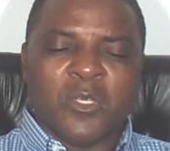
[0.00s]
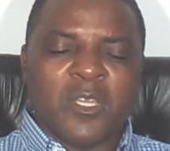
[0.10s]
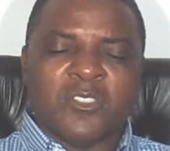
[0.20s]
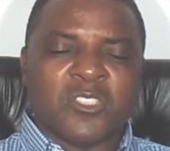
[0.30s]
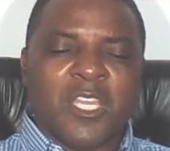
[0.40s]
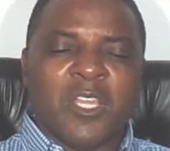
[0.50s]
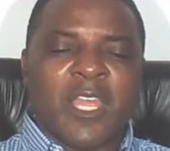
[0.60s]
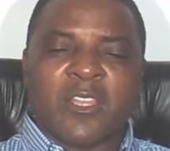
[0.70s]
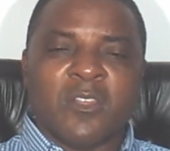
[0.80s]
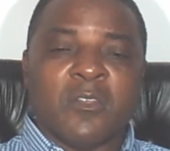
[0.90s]
You can sing
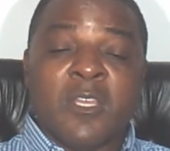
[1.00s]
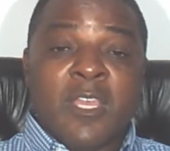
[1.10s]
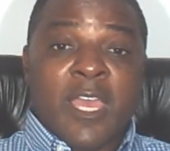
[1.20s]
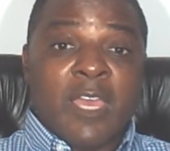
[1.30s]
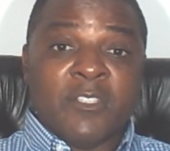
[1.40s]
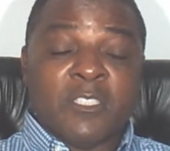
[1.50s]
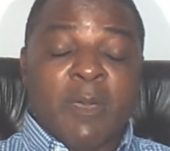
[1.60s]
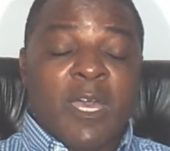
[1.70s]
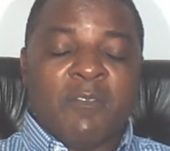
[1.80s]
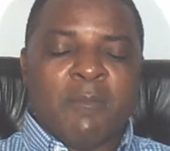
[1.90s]
like the heavens
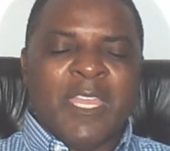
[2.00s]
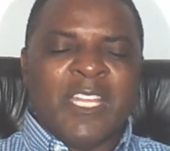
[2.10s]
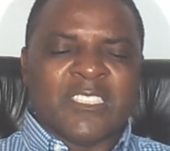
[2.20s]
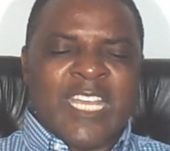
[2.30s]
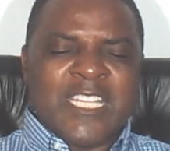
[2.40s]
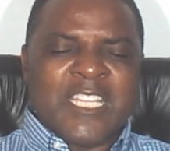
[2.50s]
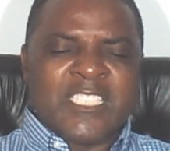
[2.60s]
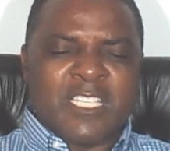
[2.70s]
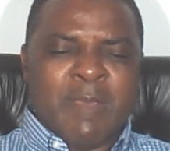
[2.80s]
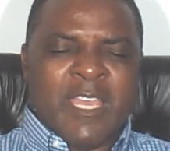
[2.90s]
above. It means nothing
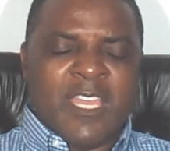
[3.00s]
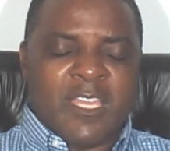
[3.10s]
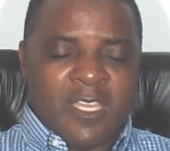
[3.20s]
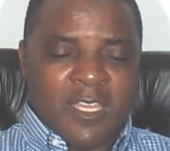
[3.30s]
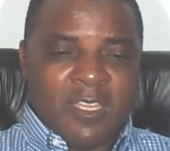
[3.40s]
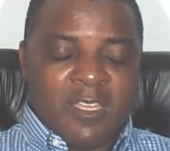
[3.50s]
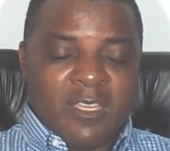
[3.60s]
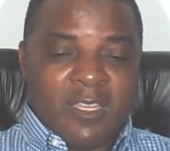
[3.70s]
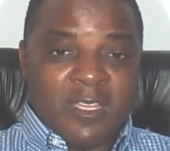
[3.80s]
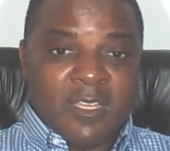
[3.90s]
to
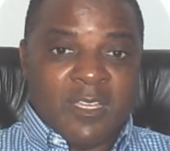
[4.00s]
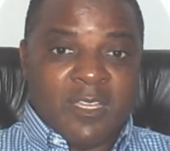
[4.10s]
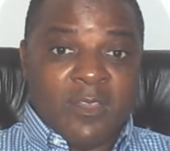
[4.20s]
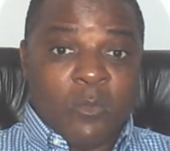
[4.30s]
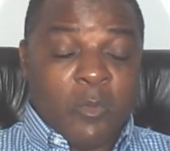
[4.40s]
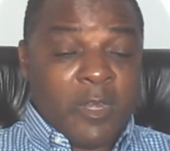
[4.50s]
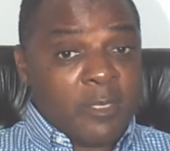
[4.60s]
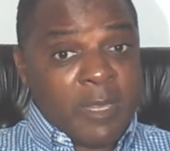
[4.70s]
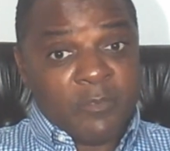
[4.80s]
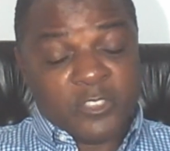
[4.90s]
me without the
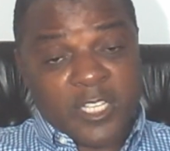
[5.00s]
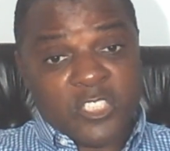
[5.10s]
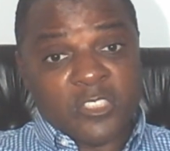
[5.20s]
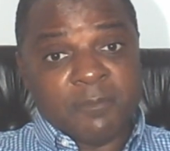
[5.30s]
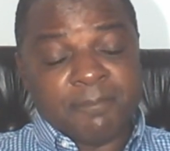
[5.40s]
manifestation.